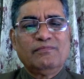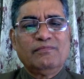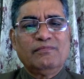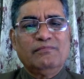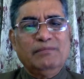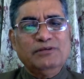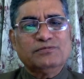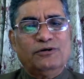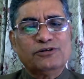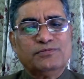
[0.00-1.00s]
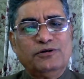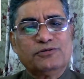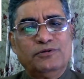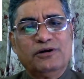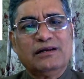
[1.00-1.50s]
Maybe small
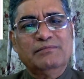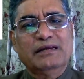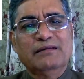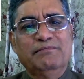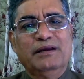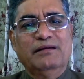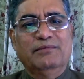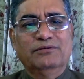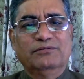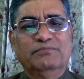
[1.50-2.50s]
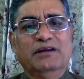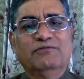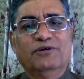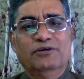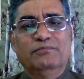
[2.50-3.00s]
can make a big amount, big
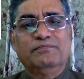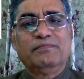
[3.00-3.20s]
volume